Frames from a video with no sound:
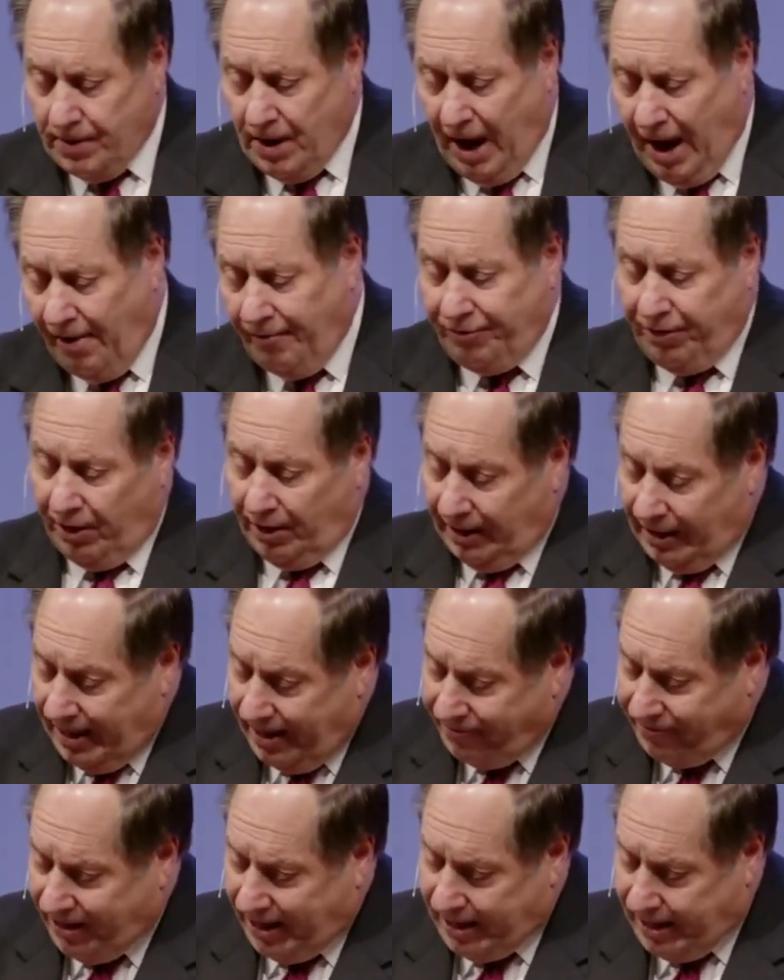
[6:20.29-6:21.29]
of the
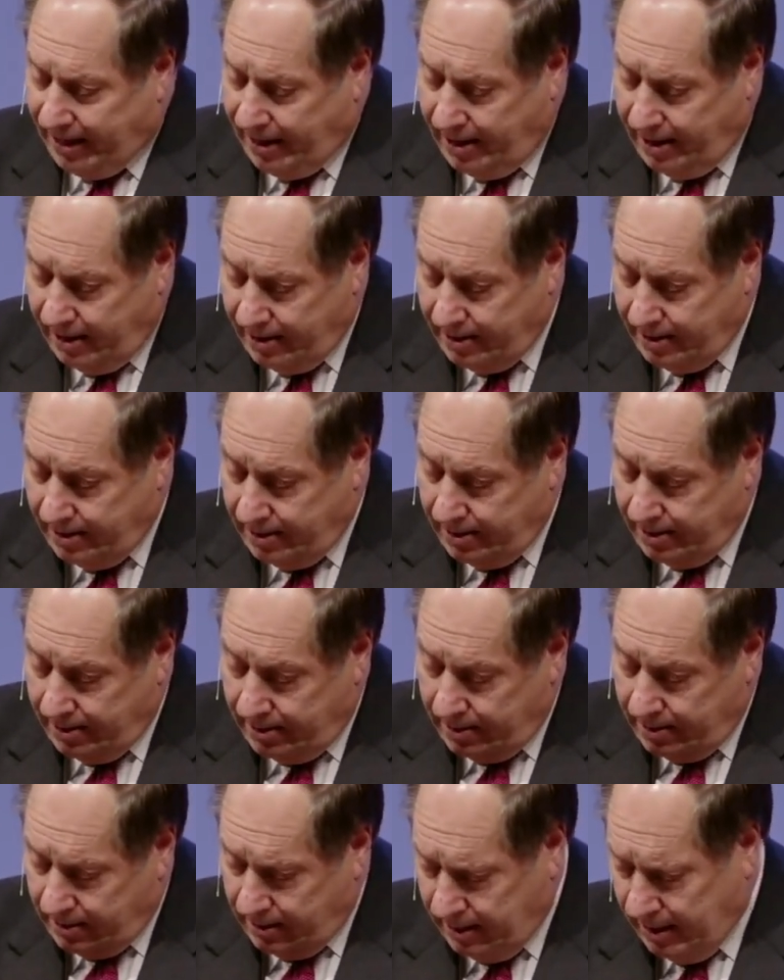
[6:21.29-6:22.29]
living
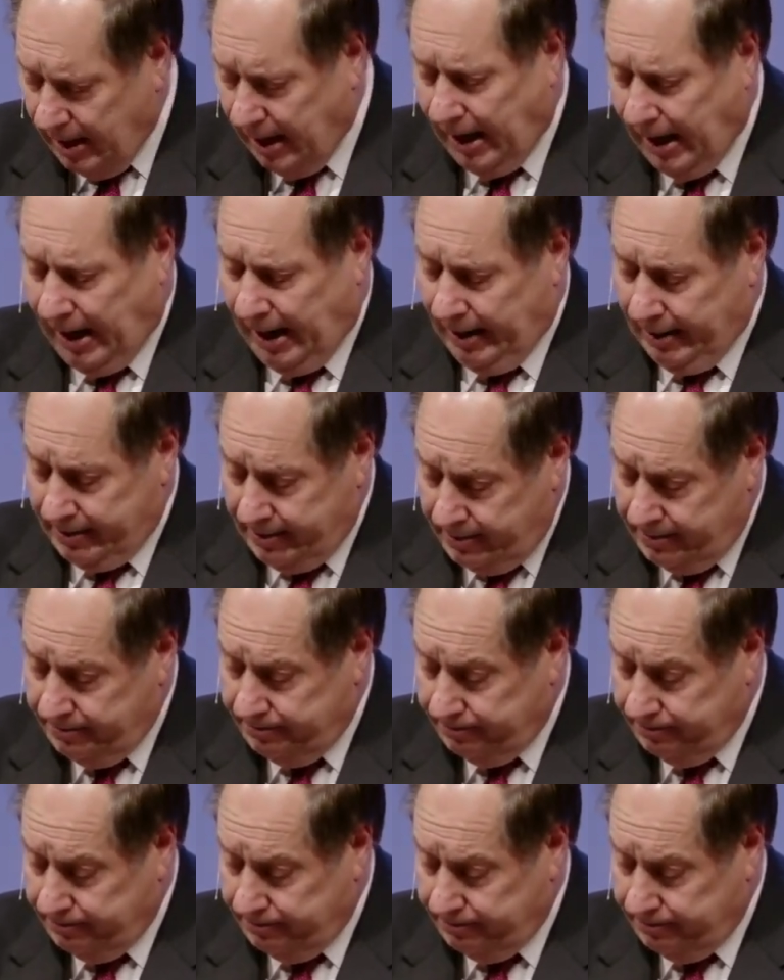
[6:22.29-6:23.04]
God.